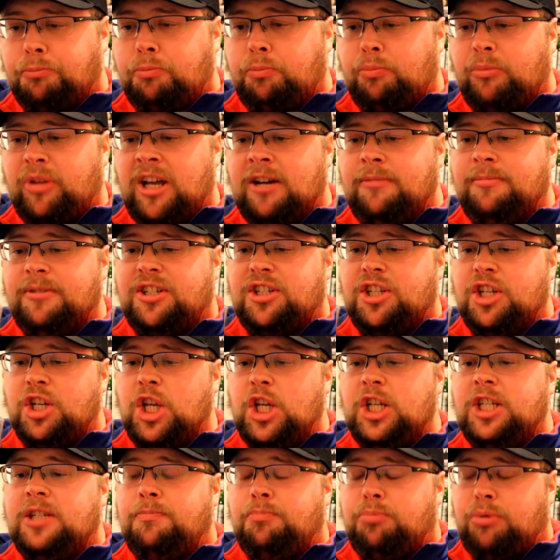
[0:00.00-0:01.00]
It's a
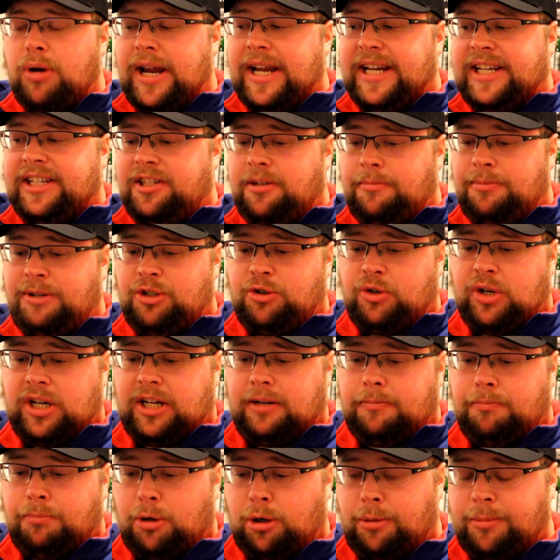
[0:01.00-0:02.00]
nice break to be
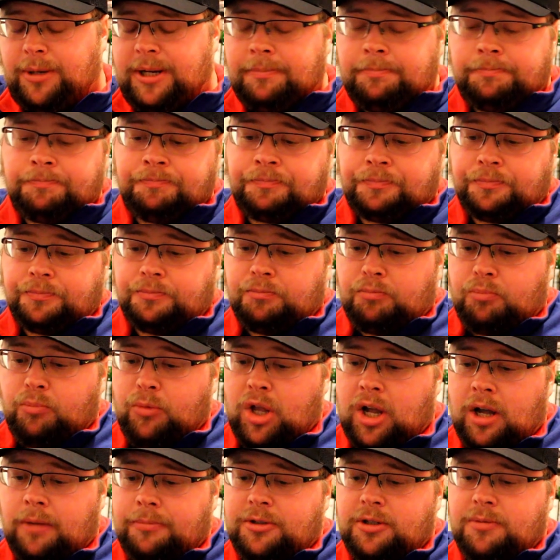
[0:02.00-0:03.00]
drinking bourbon.
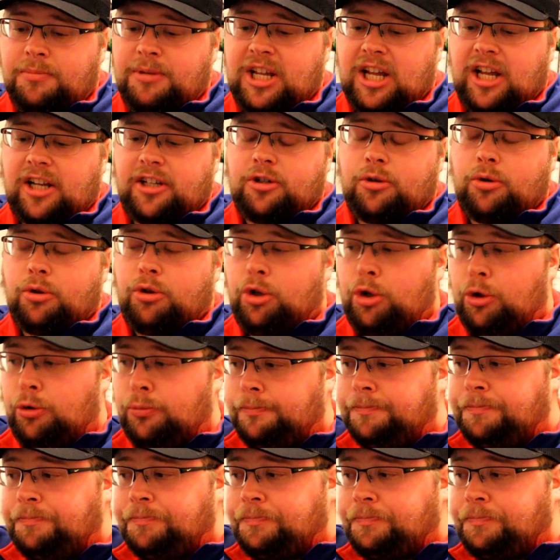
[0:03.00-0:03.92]
To be honest with you,